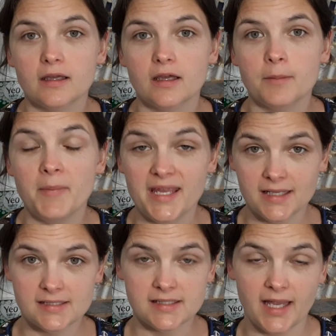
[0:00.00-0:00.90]

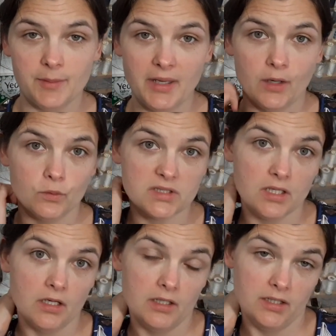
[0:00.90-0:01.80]
makes came out
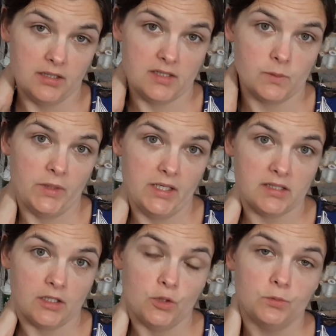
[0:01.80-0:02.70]
earlier this week,
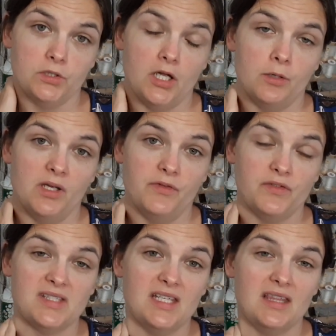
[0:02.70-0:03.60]
so you'll know if you've
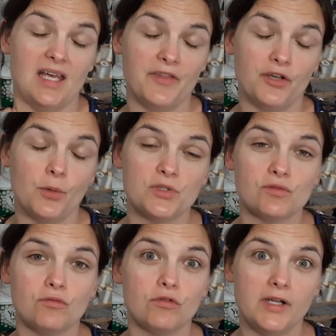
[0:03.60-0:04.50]
seen that I was
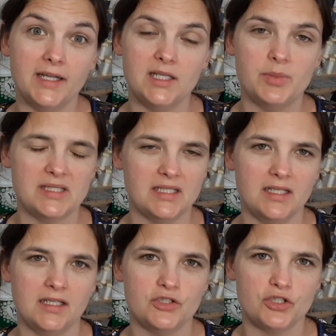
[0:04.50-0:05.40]
really busy
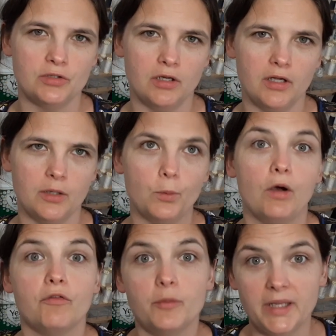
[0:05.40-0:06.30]
in July, well
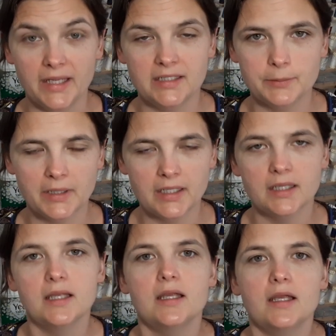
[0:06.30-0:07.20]
for me anyway,
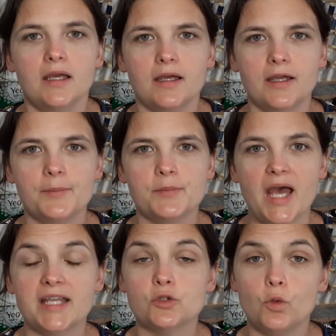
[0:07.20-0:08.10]

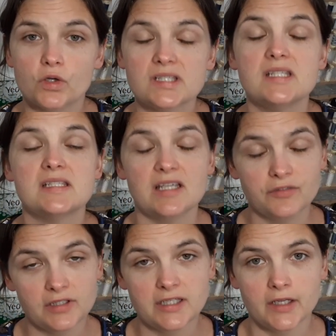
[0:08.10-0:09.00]
and August is
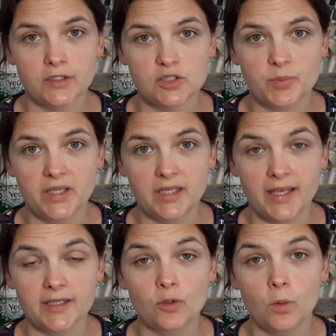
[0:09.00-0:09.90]
definitely going to be
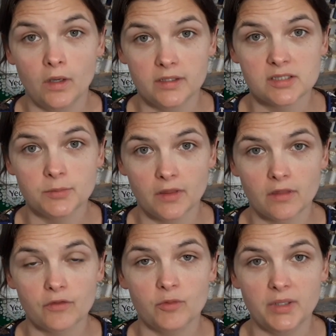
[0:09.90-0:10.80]
a quieter
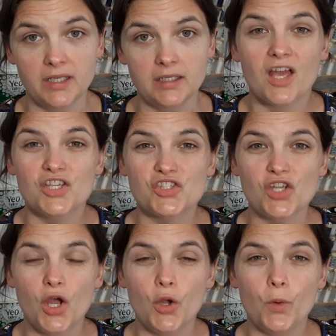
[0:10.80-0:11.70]
month for me.
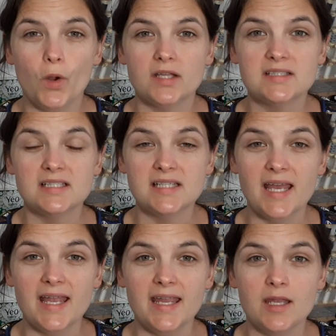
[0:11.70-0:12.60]
So
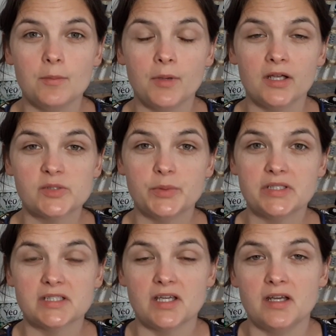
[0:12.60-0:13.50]
today my husband
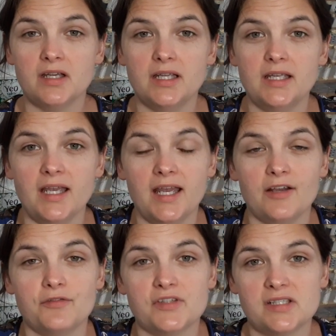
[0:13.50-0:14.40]
and I
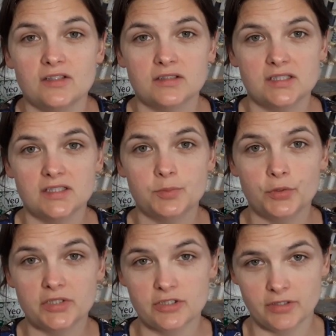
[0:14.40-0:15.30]
have started
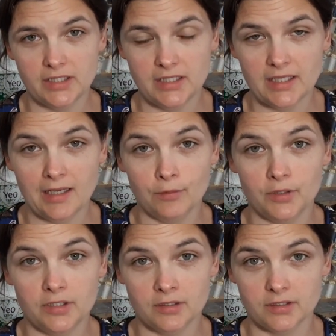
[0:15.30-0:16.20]
potty training our
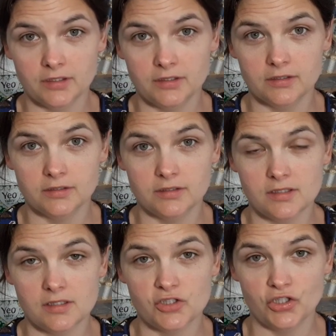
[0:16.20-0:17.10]
younger
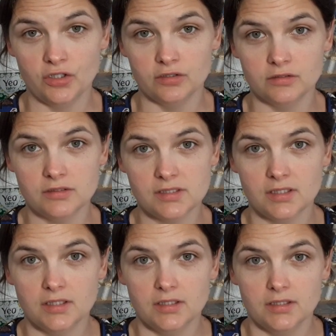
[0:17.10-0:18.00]
child.
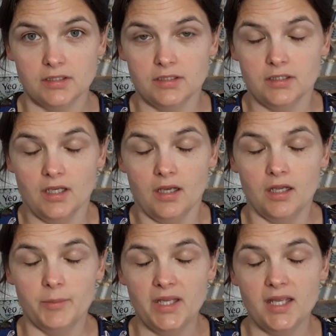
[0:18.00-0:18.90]

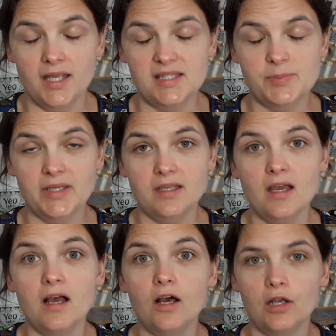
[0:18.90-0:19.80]
It's been
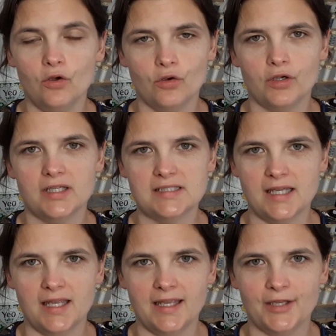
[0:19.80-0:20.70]
a long
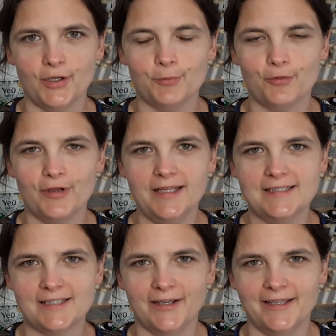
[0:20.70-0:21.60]
day and I'm really
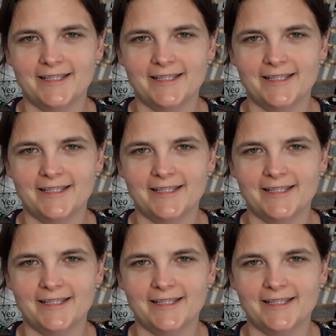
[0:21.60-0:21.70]
tired,